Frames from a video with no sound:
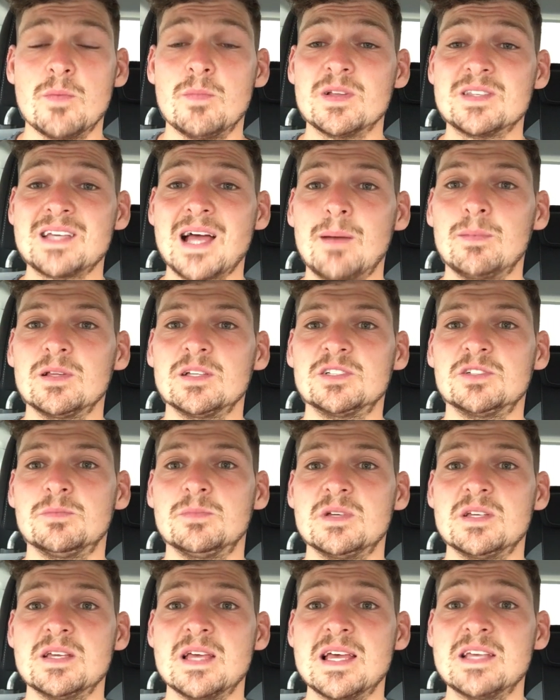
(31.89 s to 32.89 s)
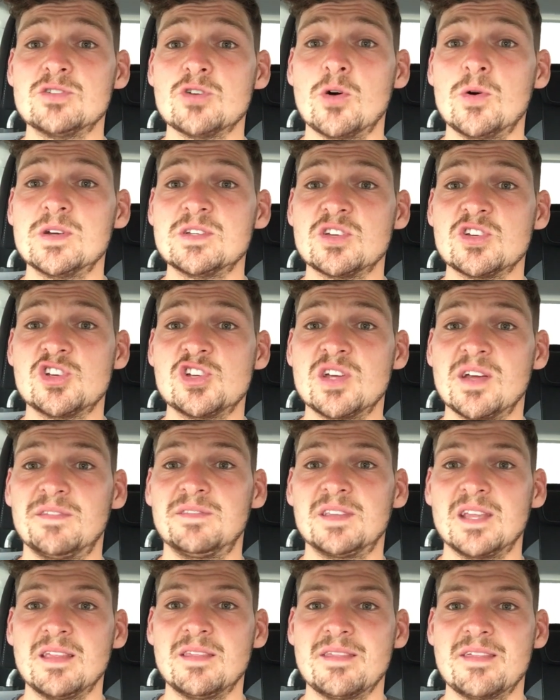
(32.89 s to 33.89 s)
metabolism is always a
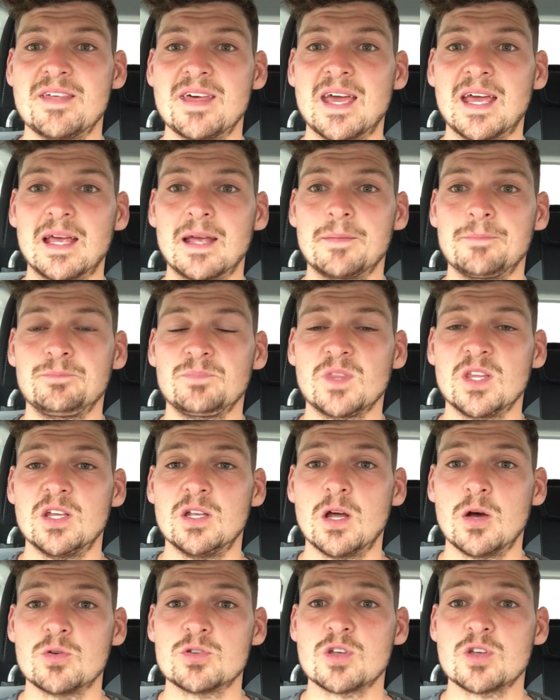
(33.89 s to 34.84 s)
shifting thing, you know.